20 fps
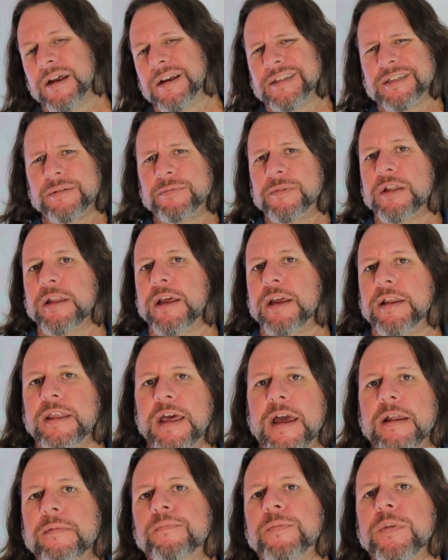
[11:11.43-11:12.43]
Something like
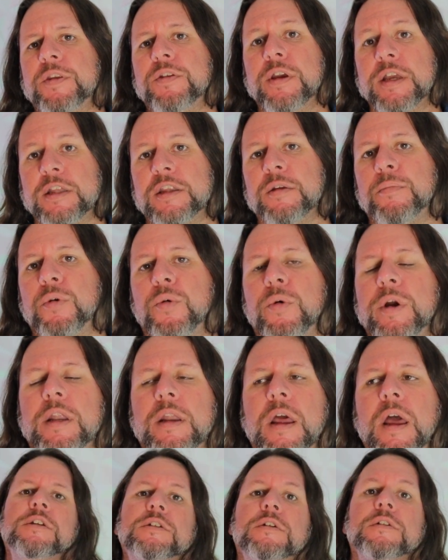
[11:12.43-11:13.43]
that. You get the point.
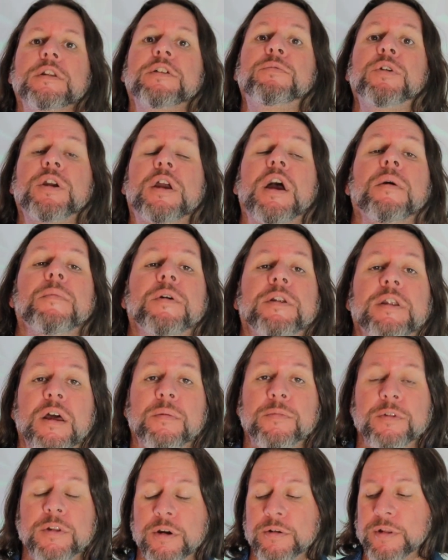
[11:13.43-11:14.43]
So leave me a comment
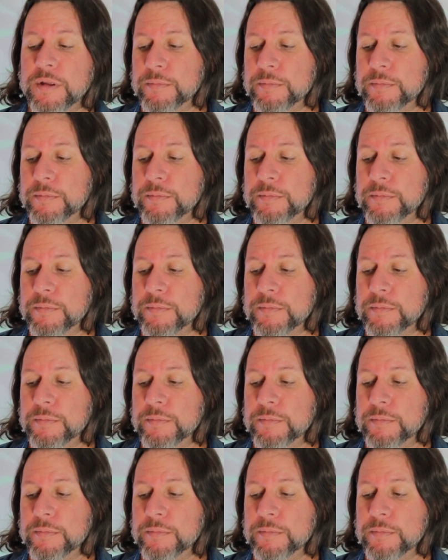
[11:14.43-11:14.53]
down below.